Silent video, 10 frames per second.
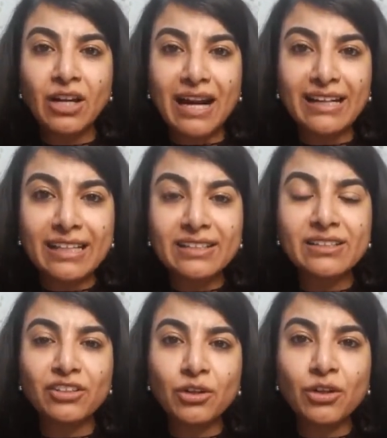
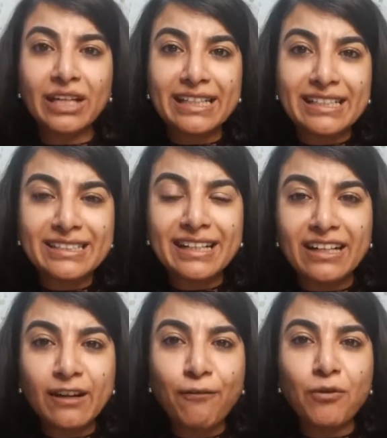it is
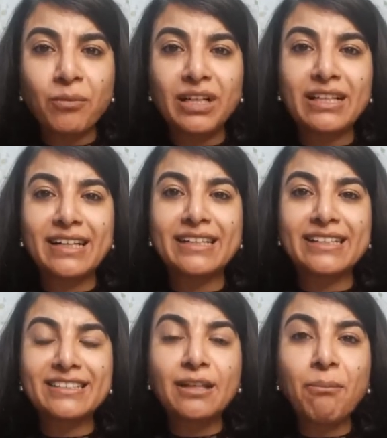clear for me that it
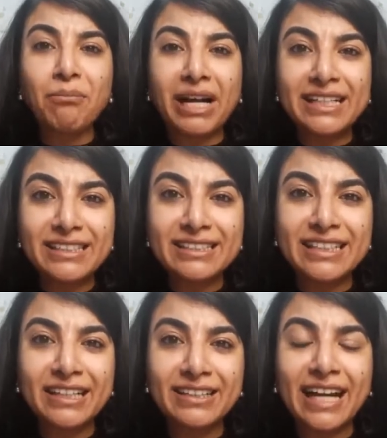is the
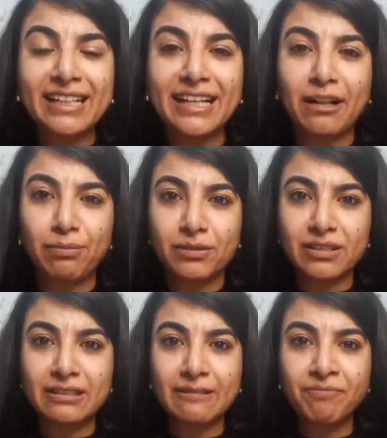mindset that
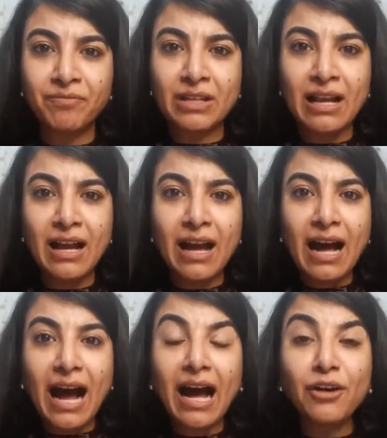helps.
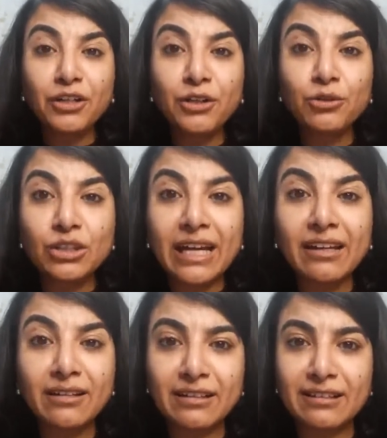How do you
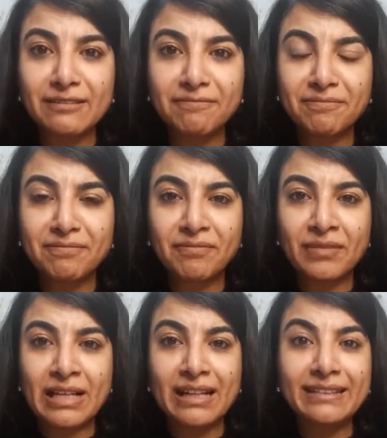think?
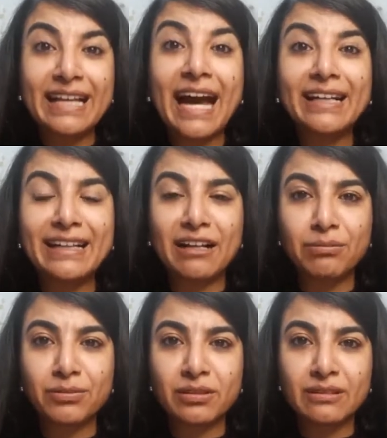That
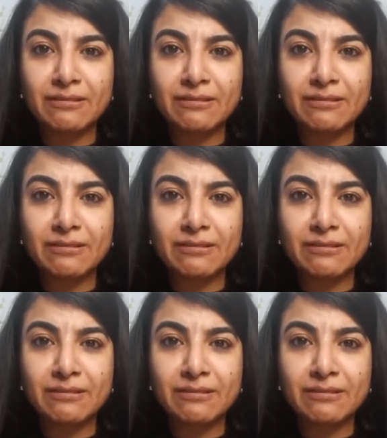helps.